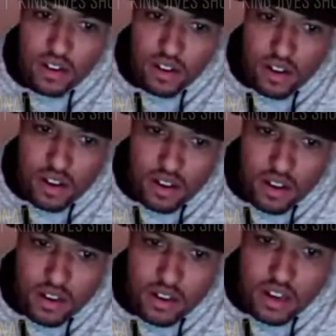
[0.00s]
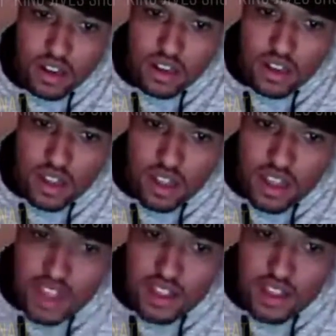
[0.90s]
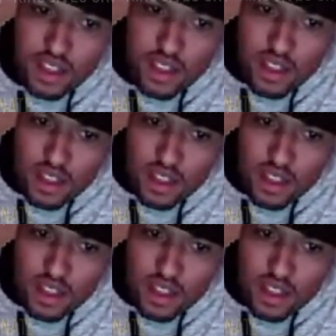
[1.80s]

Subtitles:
(no one is talking)